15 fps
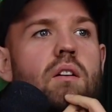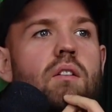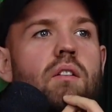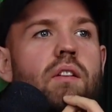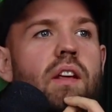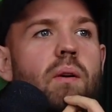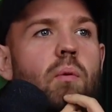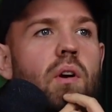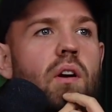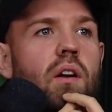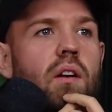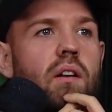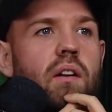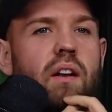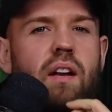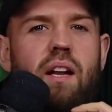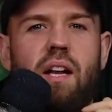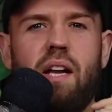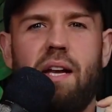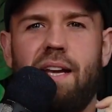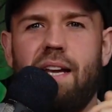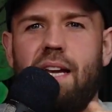they were,
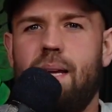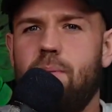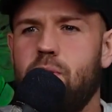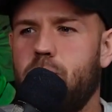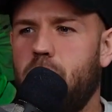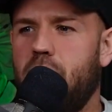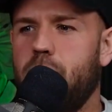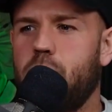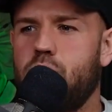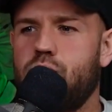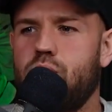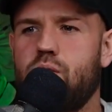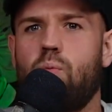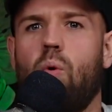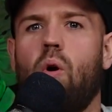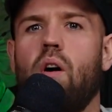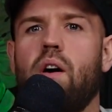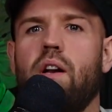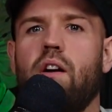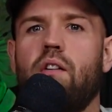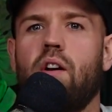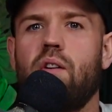he was pretty much just
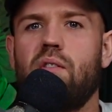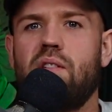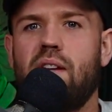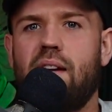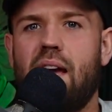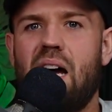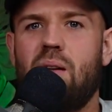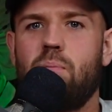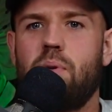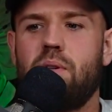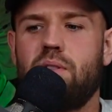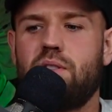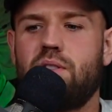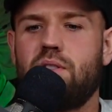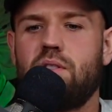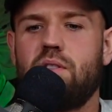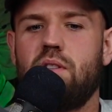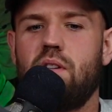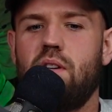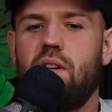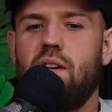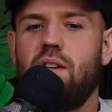walking around the campus.
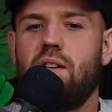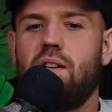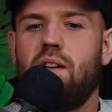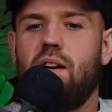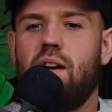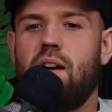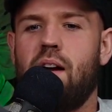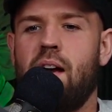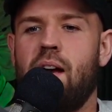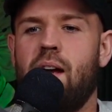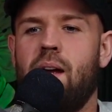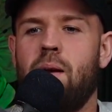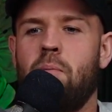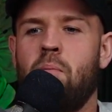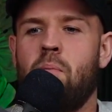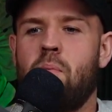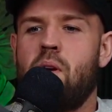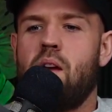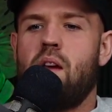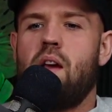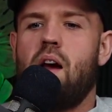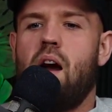Um,
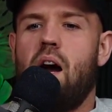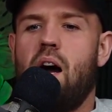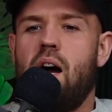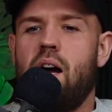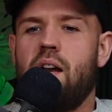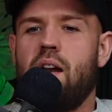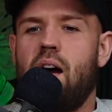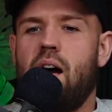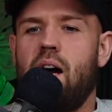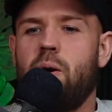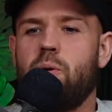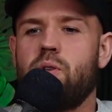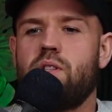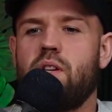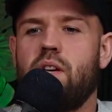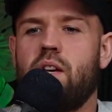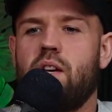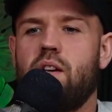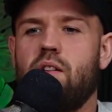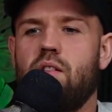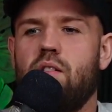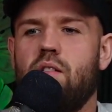and I was
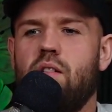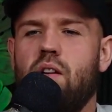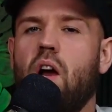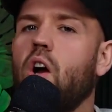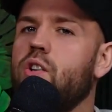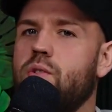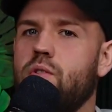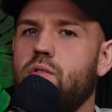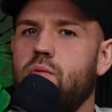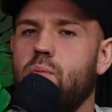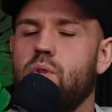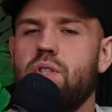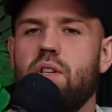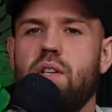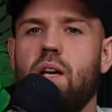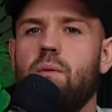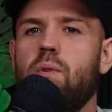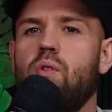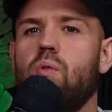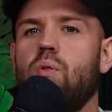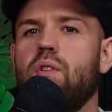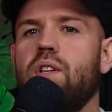like, because most of the time you
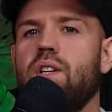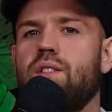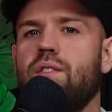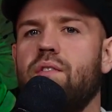go to these